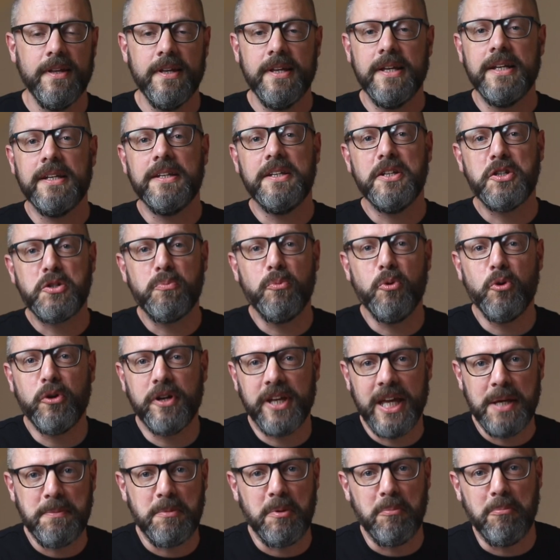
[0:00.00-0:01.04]
This book
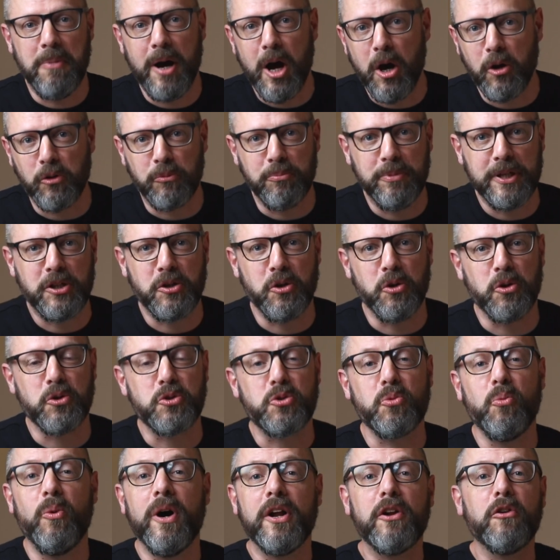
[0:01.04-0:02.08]
came about because
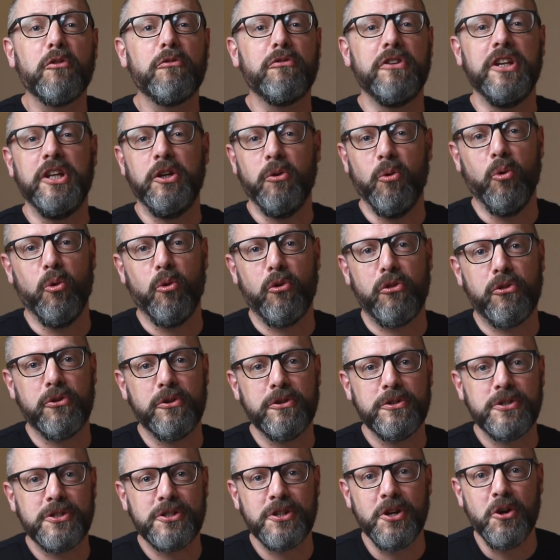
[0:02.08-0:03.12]
one of the
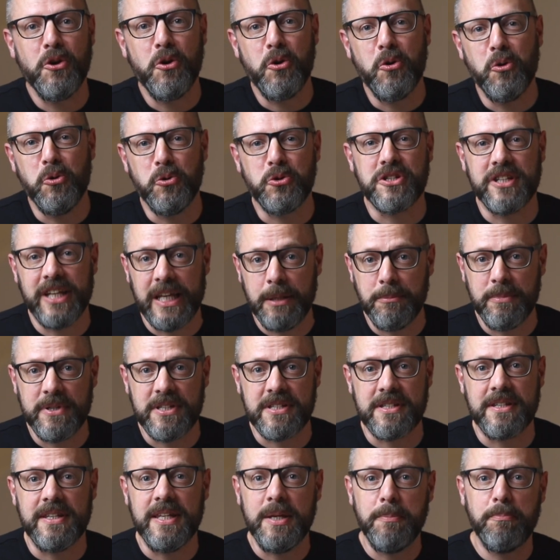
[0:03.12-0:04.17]
authors, whose name is
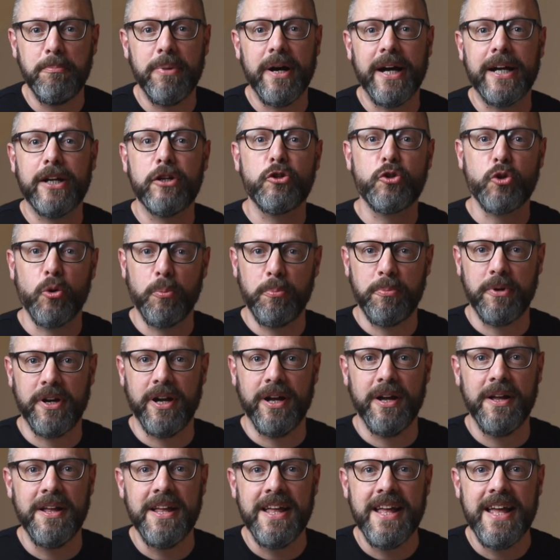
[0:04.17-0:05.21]
Deepak Chopra,
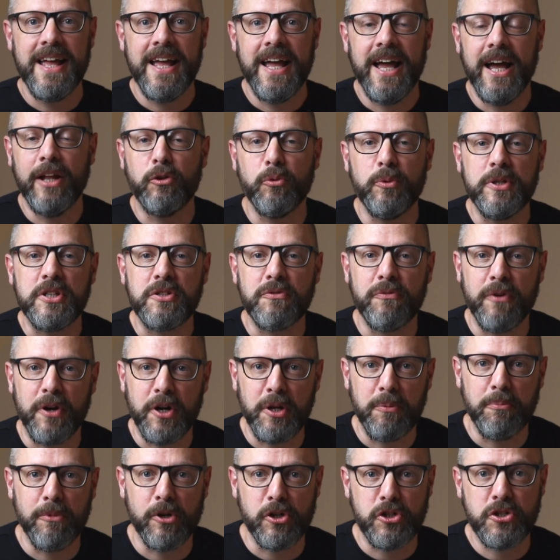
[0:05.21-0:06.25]
and who is very
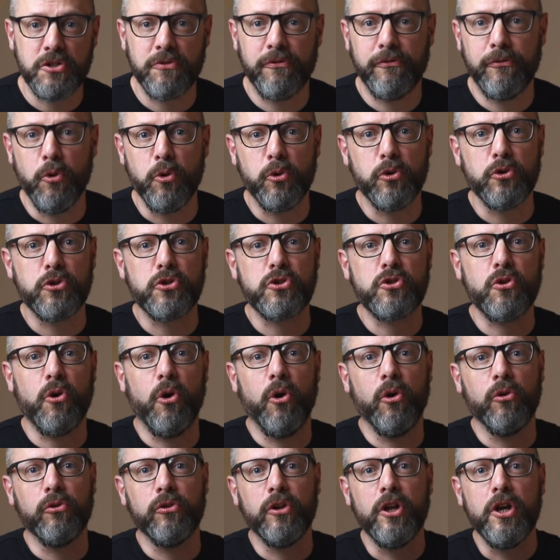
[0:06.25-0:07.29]
much focused
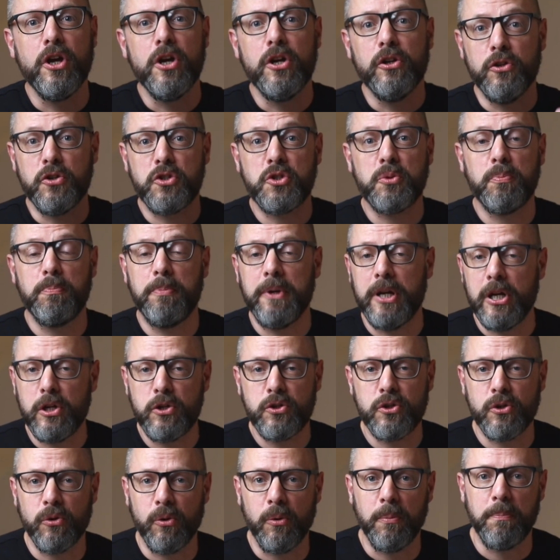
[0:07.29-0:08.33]
on the
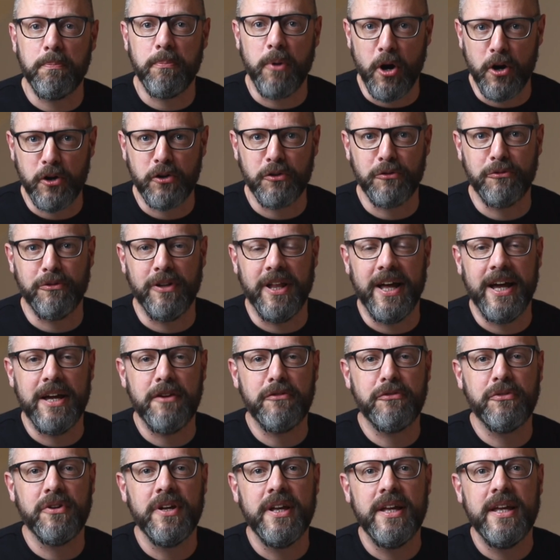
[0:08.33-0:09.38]
spiritual part of life,
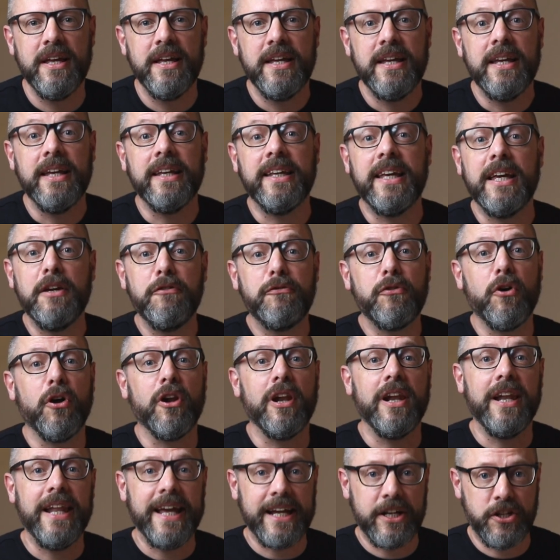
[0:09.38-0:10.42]
gave a
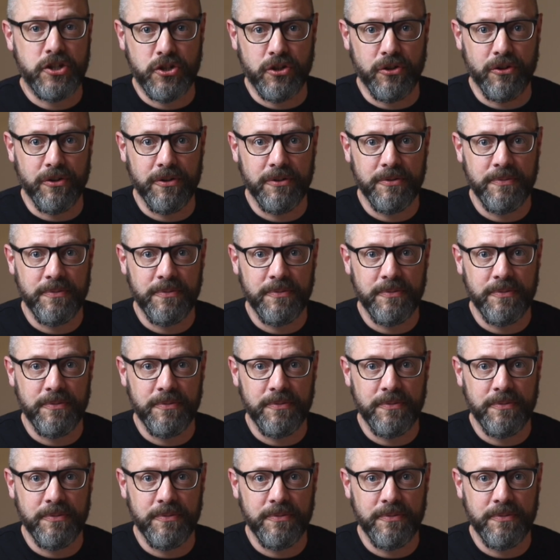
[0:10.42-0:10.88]
lecture.